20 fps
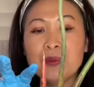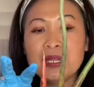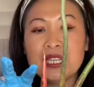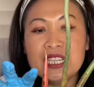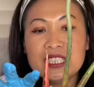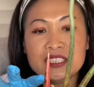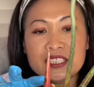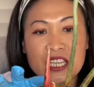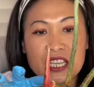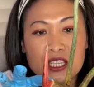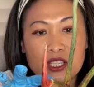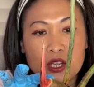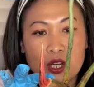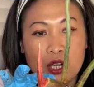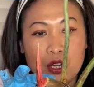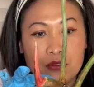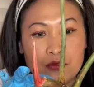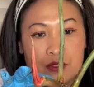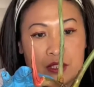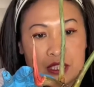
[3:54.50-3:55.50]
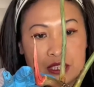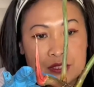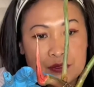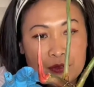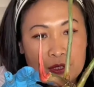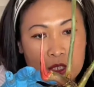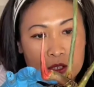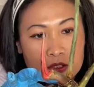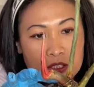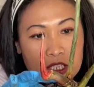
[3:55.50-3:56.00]
gonna take off this
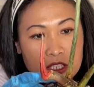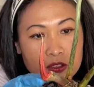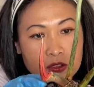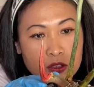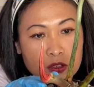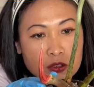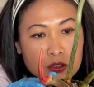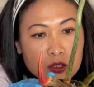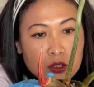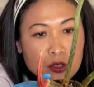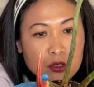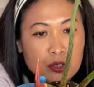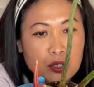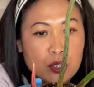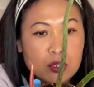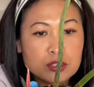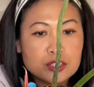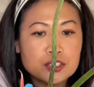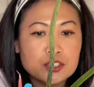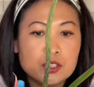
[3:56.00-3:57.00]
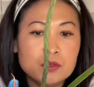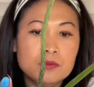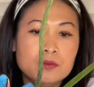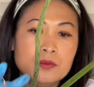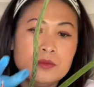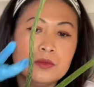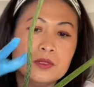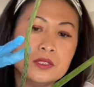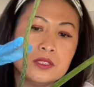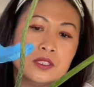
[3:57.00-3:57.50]
Philodendron
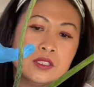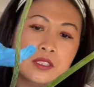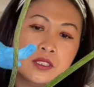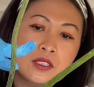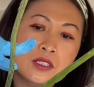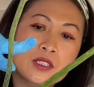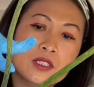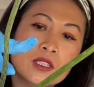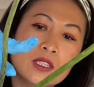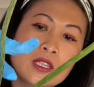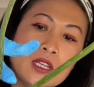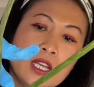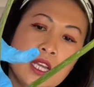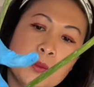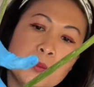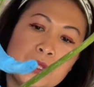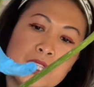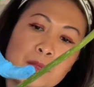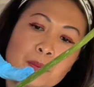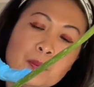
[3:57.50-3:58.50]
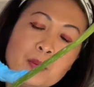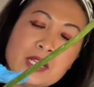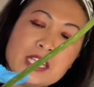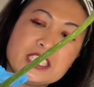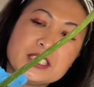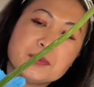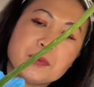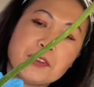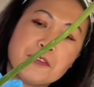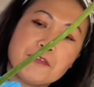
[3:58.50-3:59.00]
Gloriosum. I'm gonna
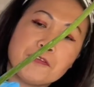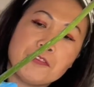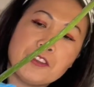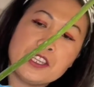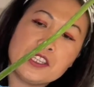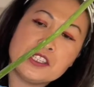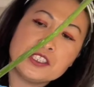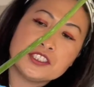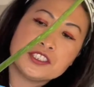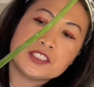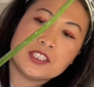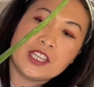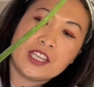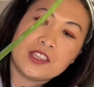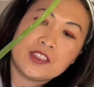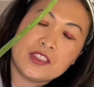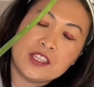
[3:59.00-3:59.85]
place my fingers like